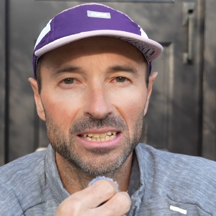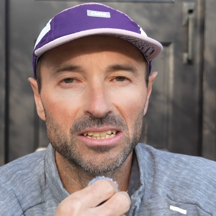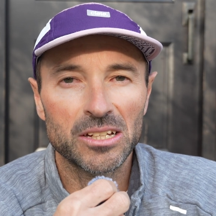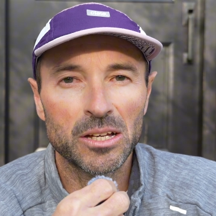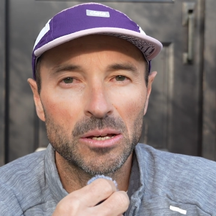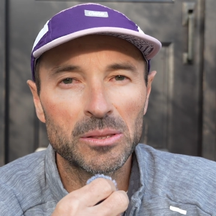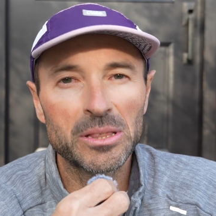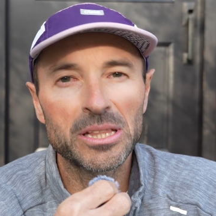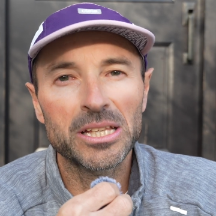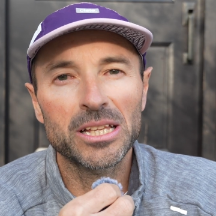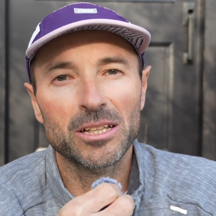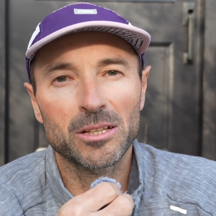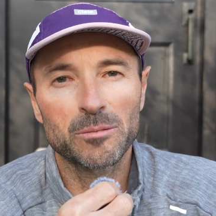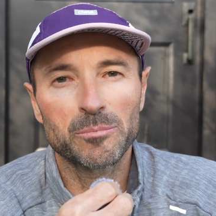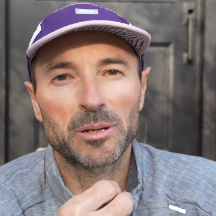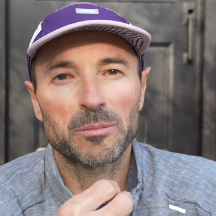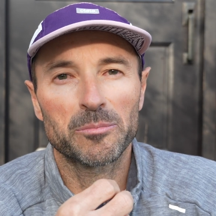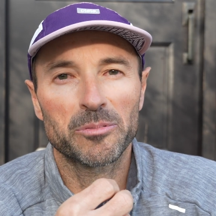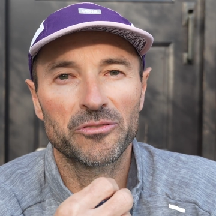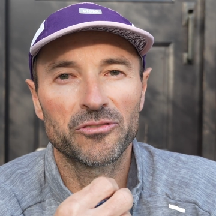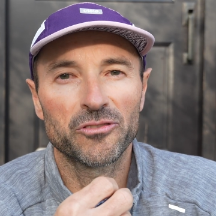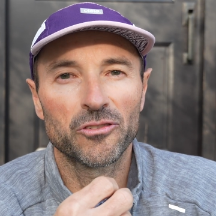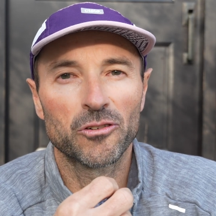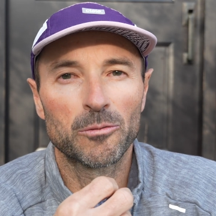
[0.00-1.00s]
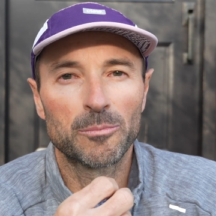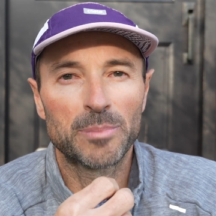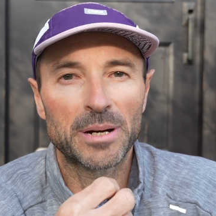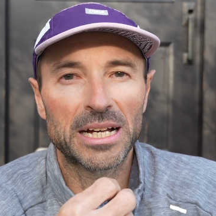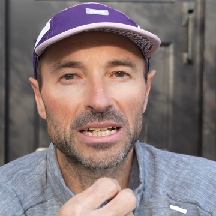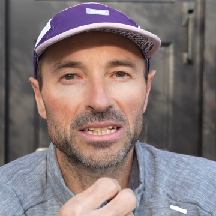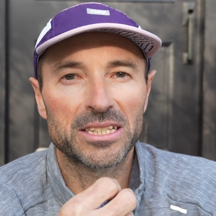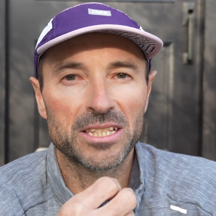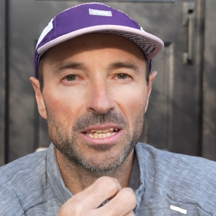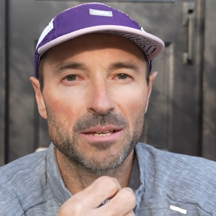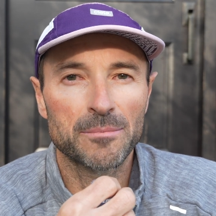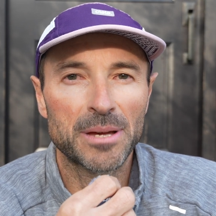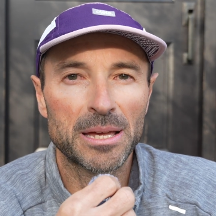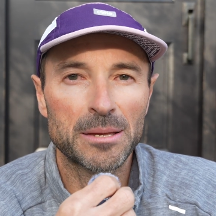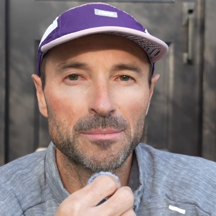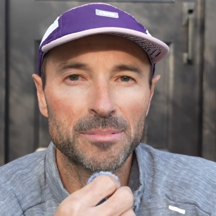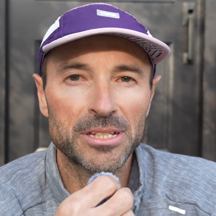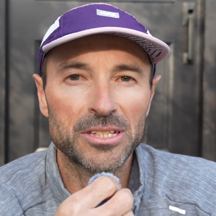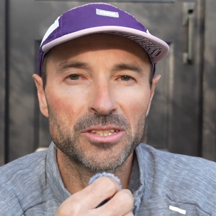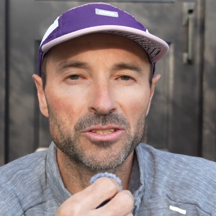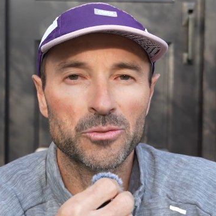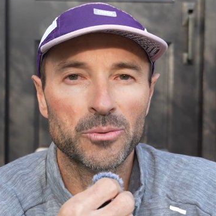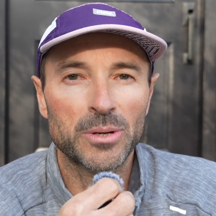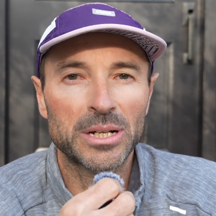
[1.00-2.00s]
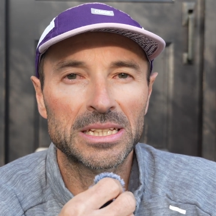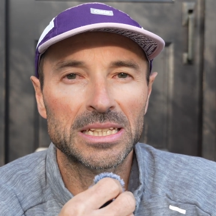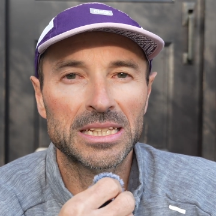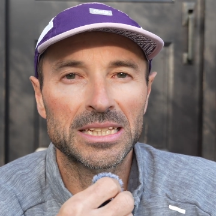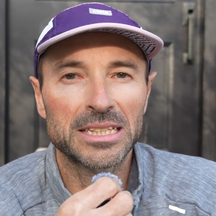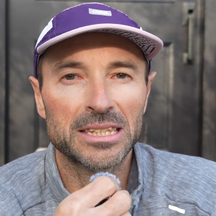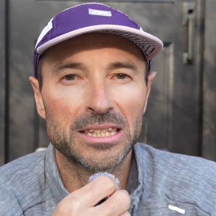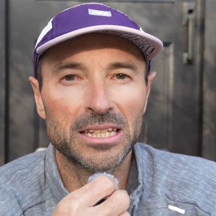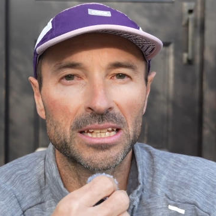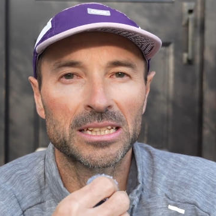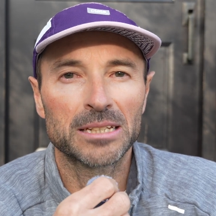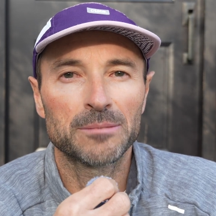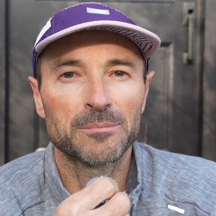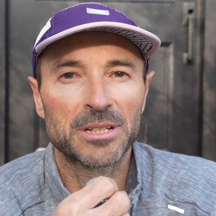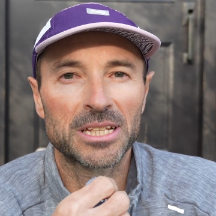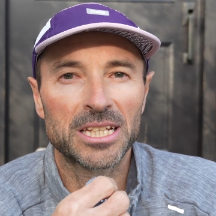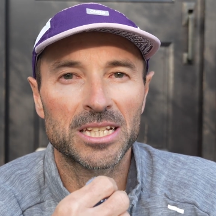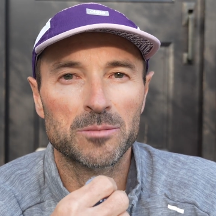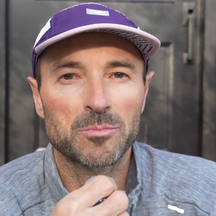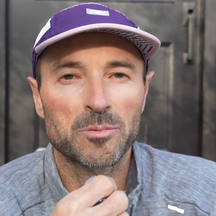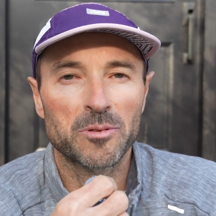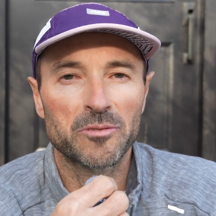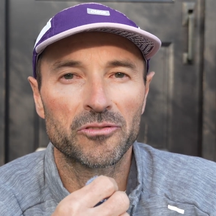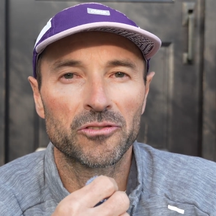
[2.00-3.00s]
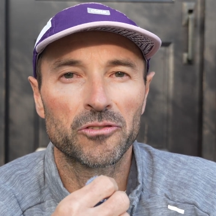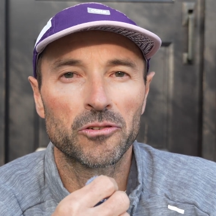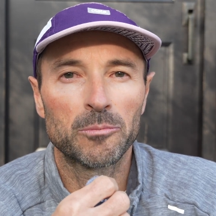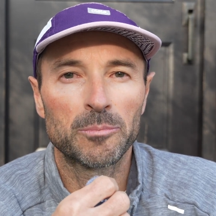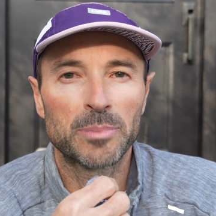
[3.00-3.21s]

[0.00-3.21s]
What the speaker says: a little bit before bed, so maybe 20-30 minutes before